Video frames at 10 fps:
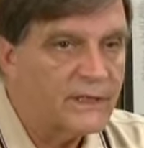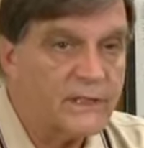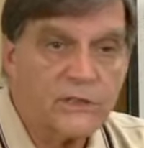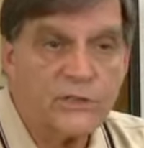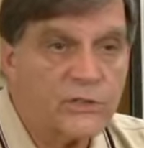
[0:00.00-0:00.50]

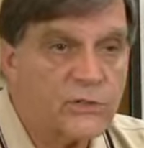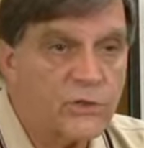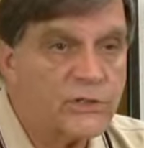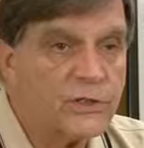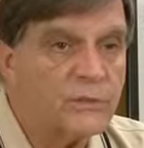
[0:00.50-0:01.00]
This
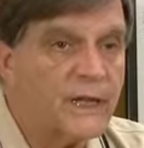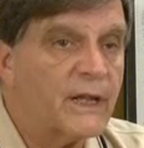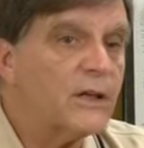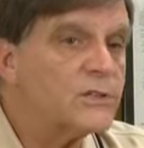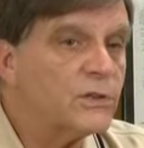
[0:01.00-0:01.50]
distortion
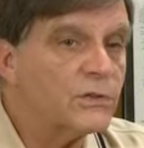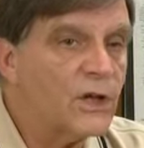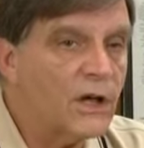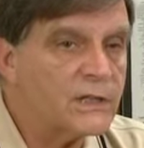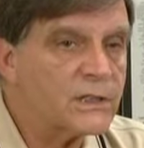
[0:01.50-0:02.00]
may also
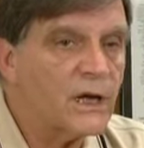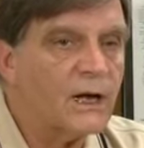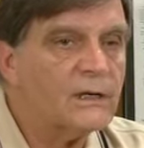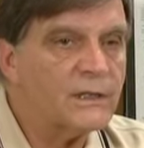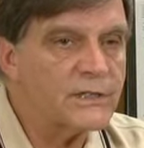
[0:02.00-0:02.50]
cause
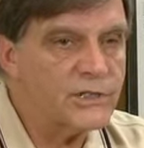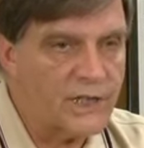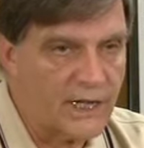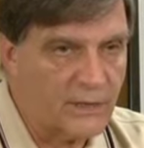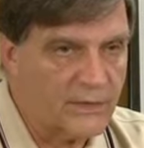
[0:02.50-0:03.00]
cartilage
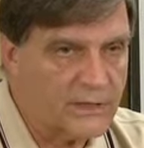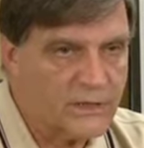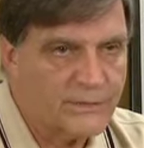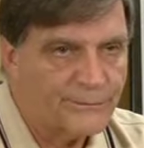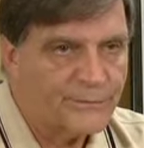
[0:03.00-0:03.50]

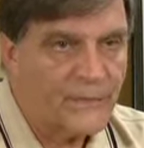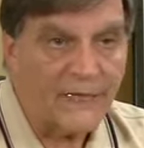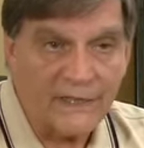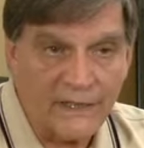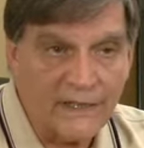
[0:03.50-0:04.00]
damage
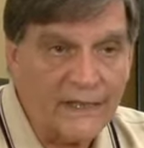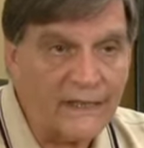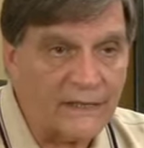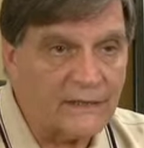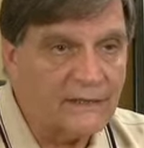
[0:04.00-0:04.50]
in the
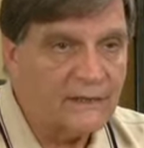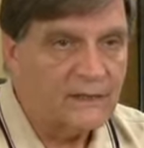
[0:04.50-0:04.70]
knee,